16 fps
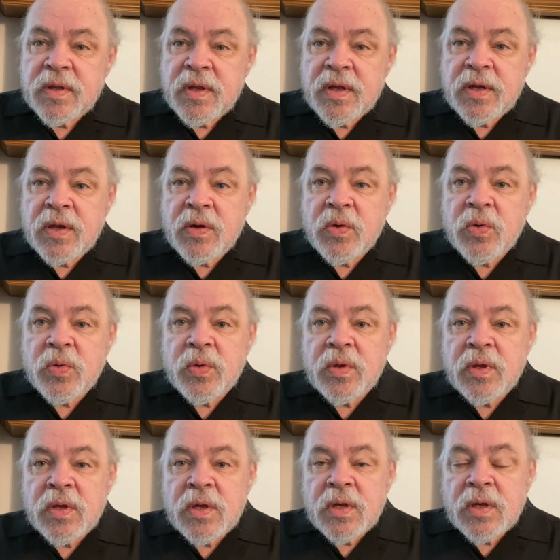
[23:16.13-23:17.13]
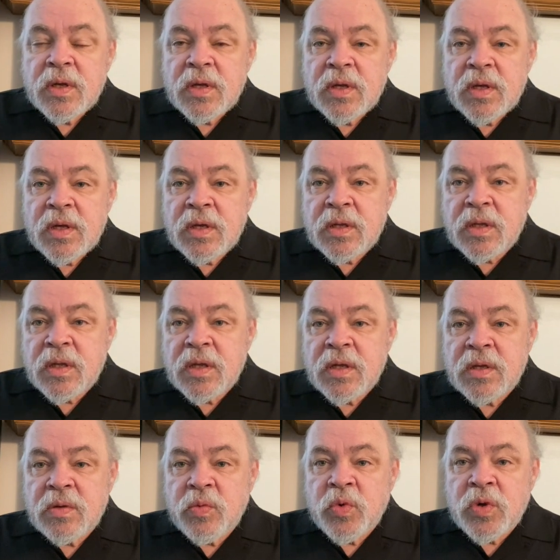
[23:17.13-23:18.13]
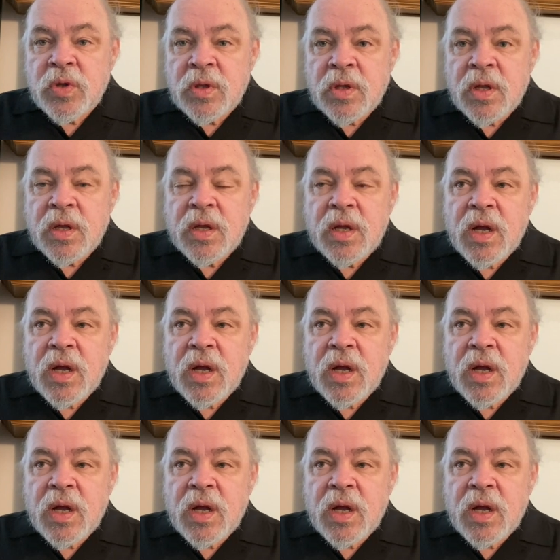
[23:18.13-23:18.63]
You know, it will